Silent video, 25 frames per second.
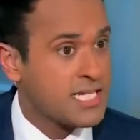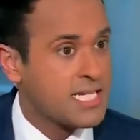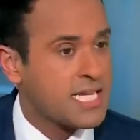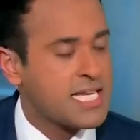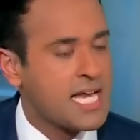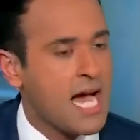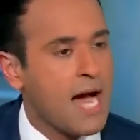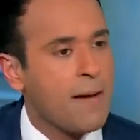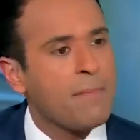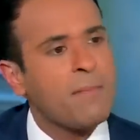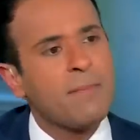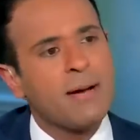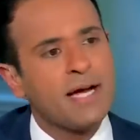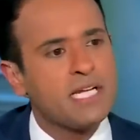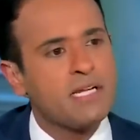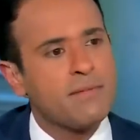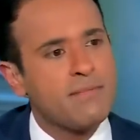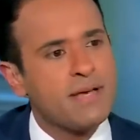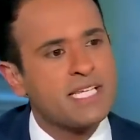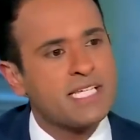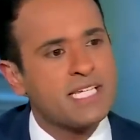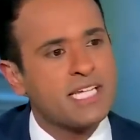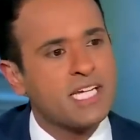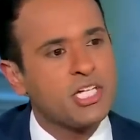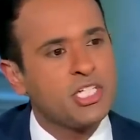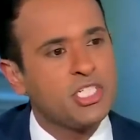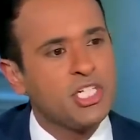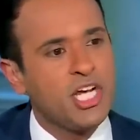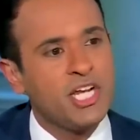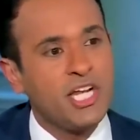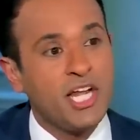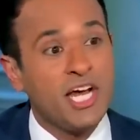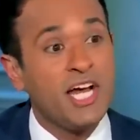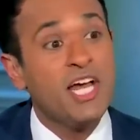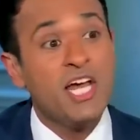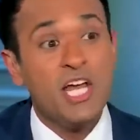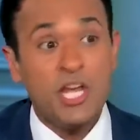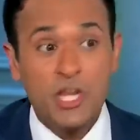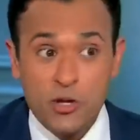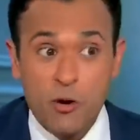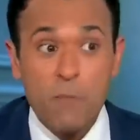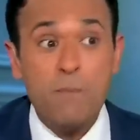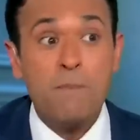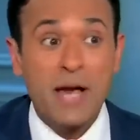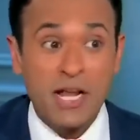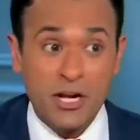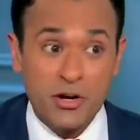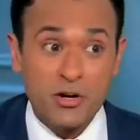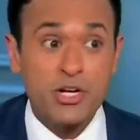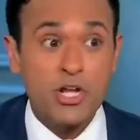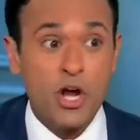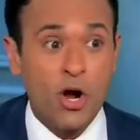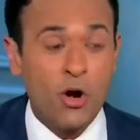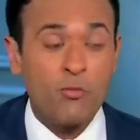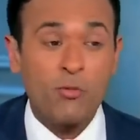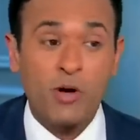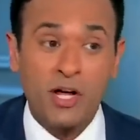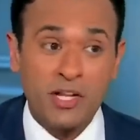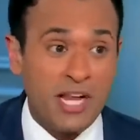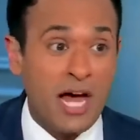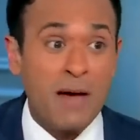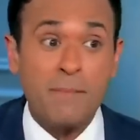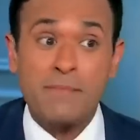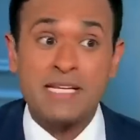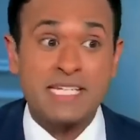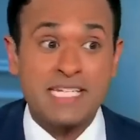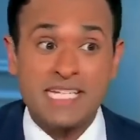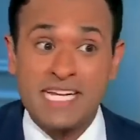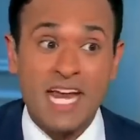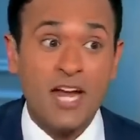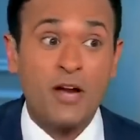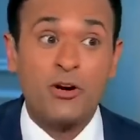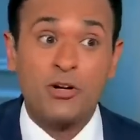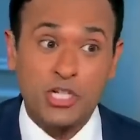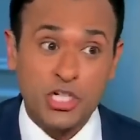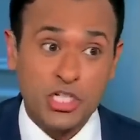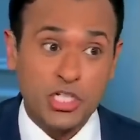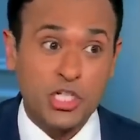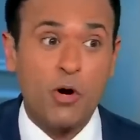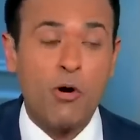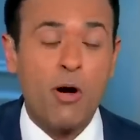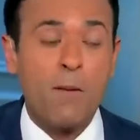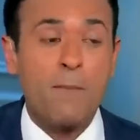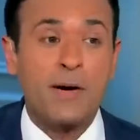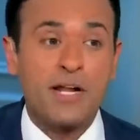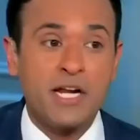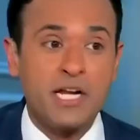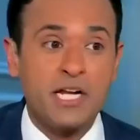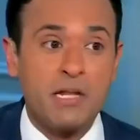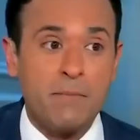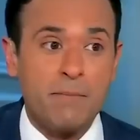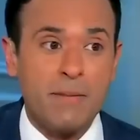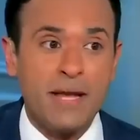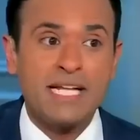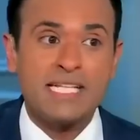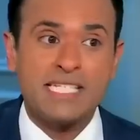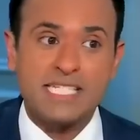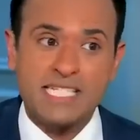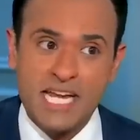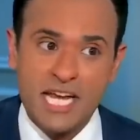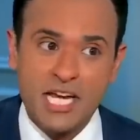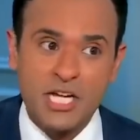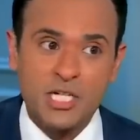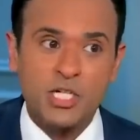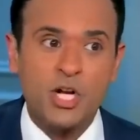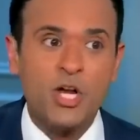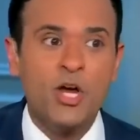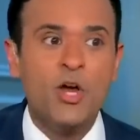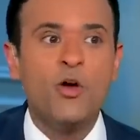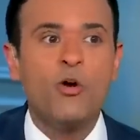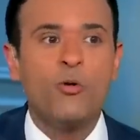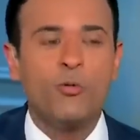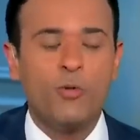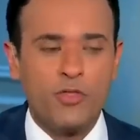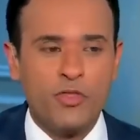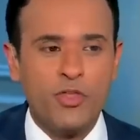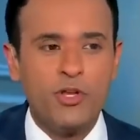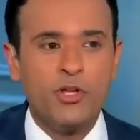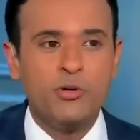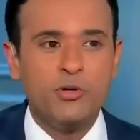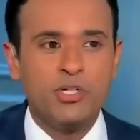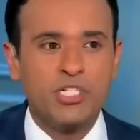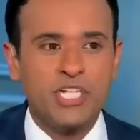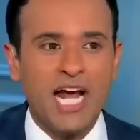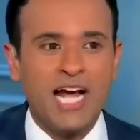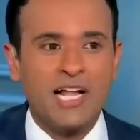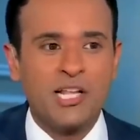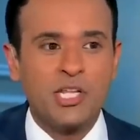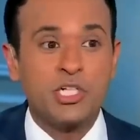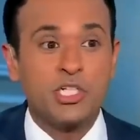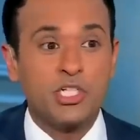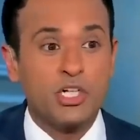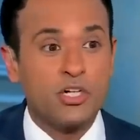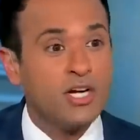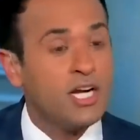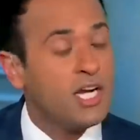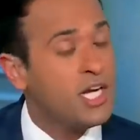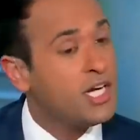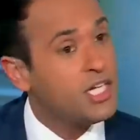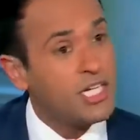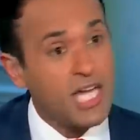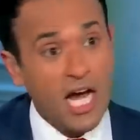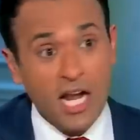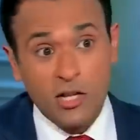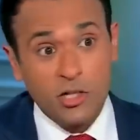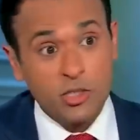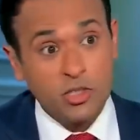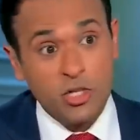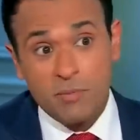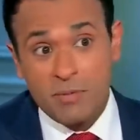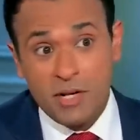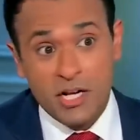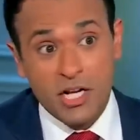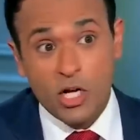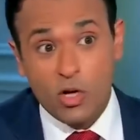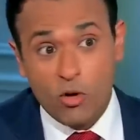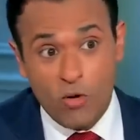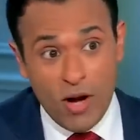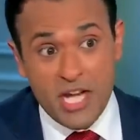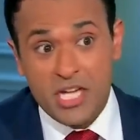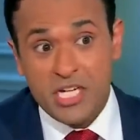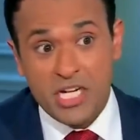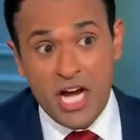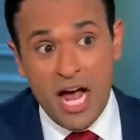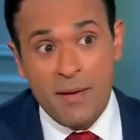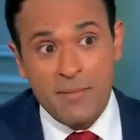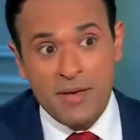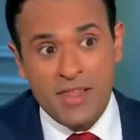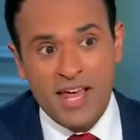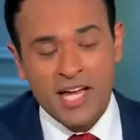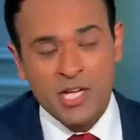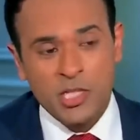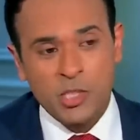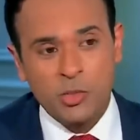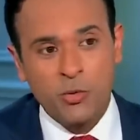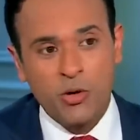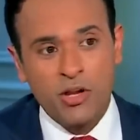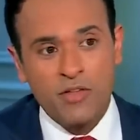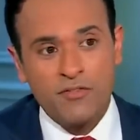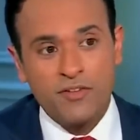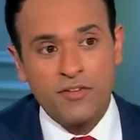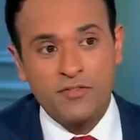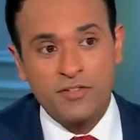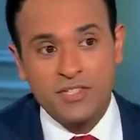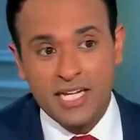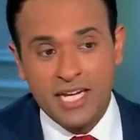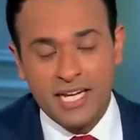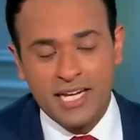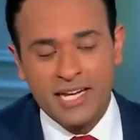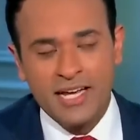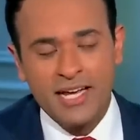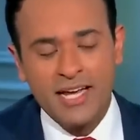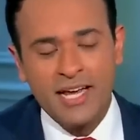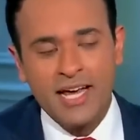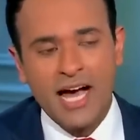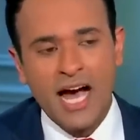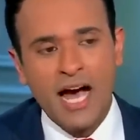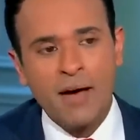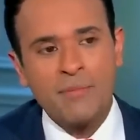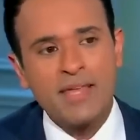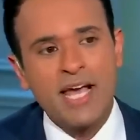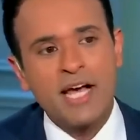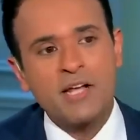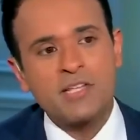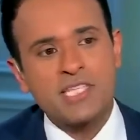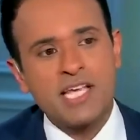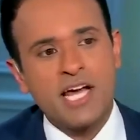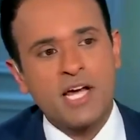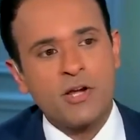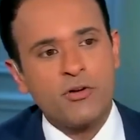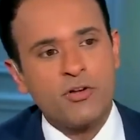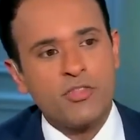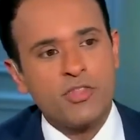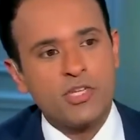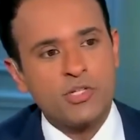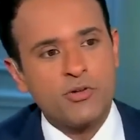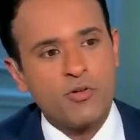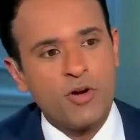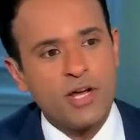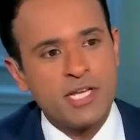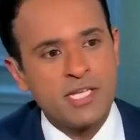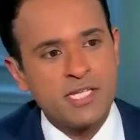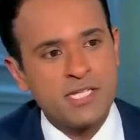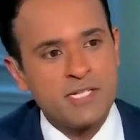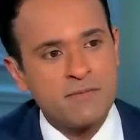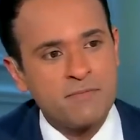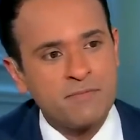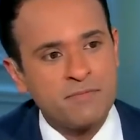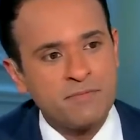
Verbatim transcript: it's the top of my domestic agenda. You better darn well not be scared to show up on a debate stage with the new challenger. Donald Trump did a great job of that in 2015. Yeah. I'm the outsider in this race.